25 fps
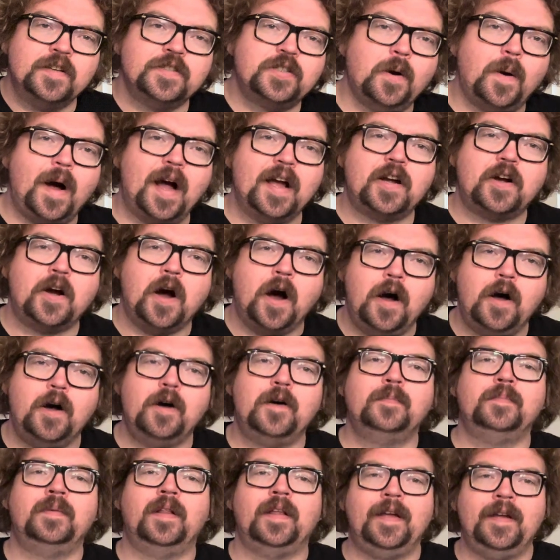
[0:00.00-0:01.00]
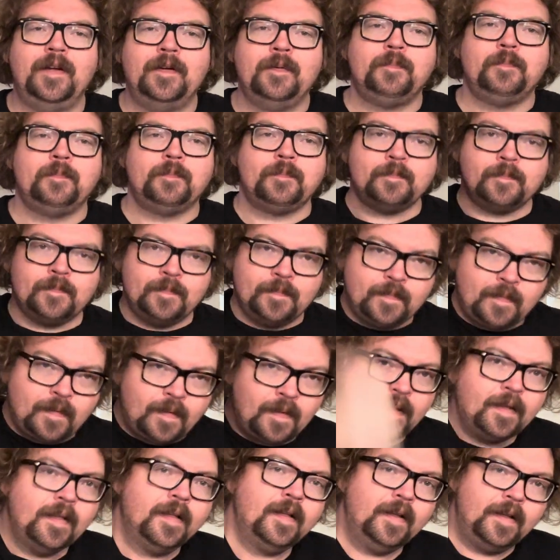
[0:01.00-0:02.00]
I calmly,
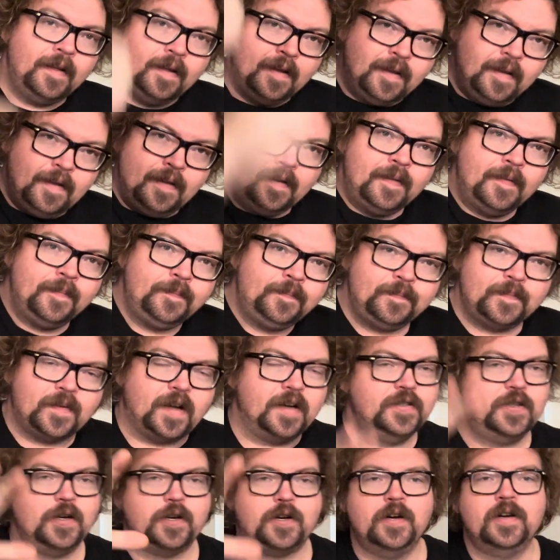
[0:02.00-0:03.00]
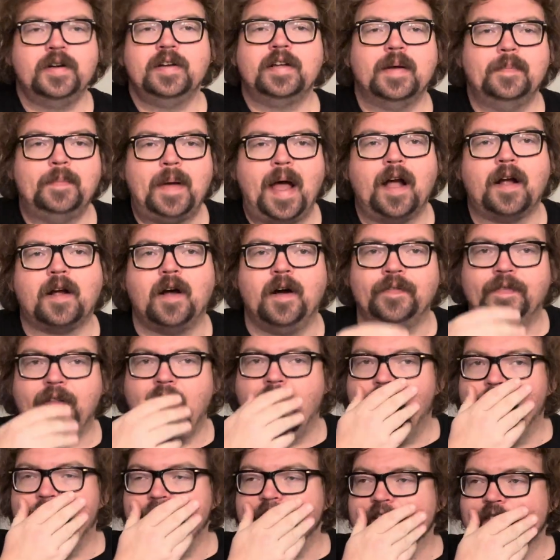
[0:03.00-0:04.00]
because you couldn't get back on the
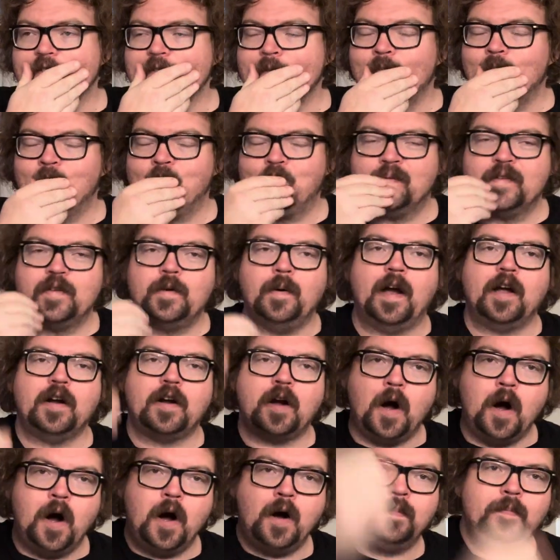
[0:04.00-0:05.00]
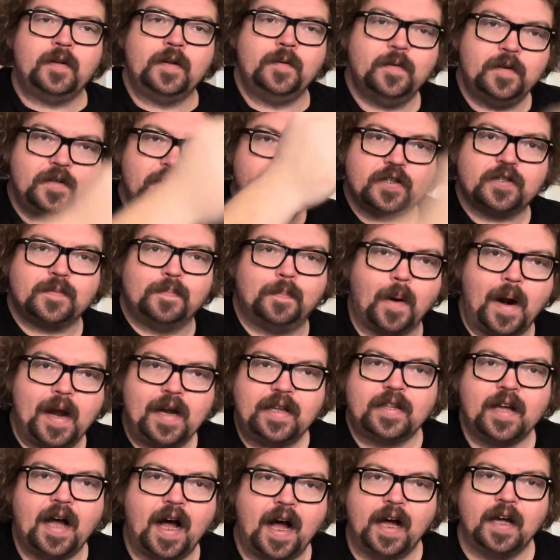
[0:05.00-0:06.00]
ice, so I calmly would just break
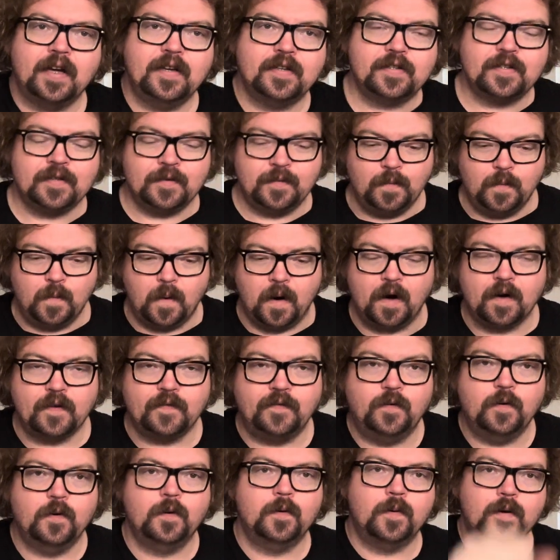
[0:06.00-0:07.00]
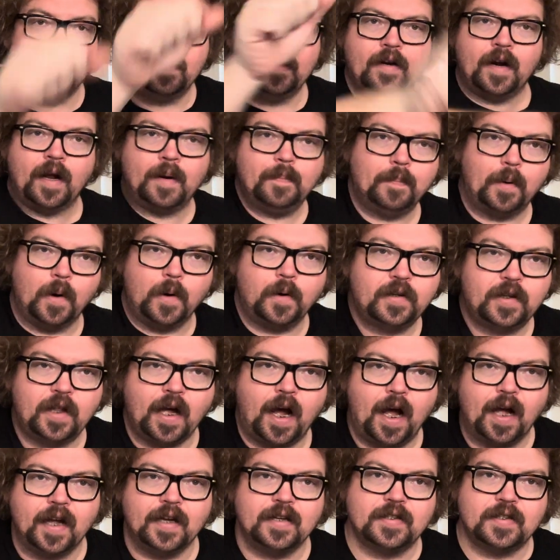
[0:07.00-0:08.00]
the ice and walk forward, and I broke the
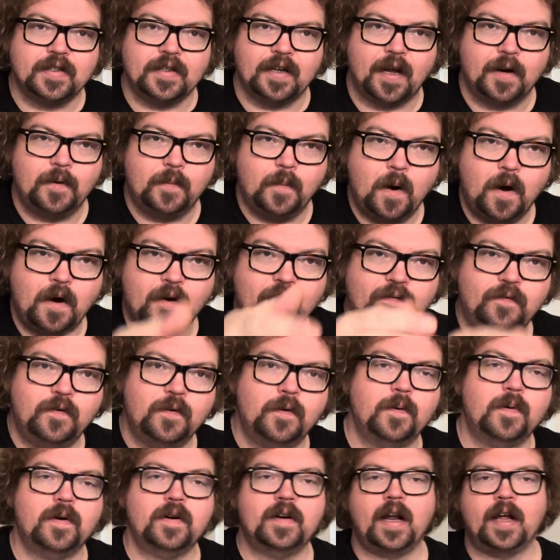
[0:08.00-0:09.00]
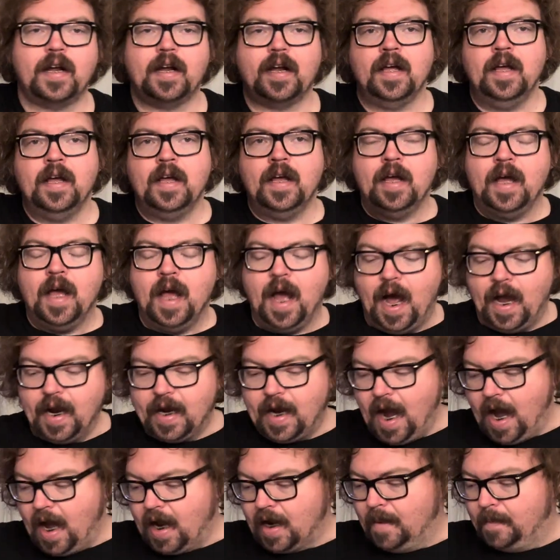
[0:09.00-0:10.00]
ice and I walked forward, and I
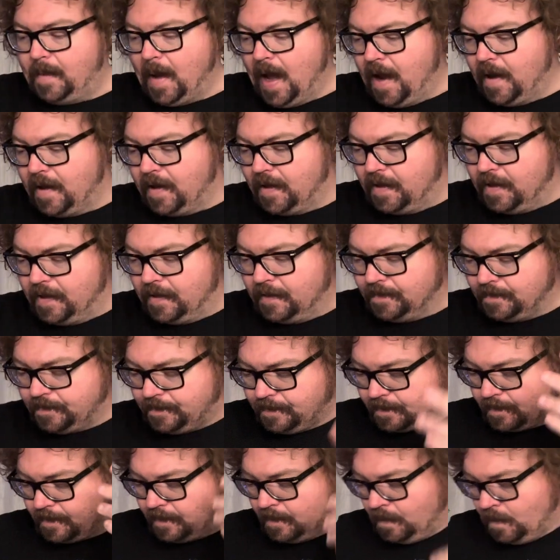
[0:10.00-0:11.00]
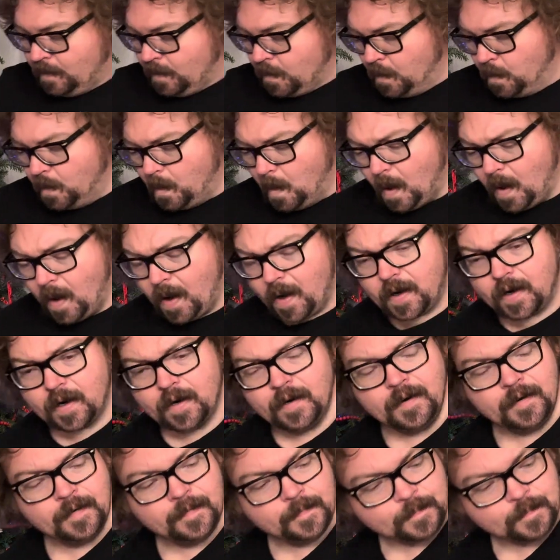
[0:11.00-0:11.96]
got up out of the water.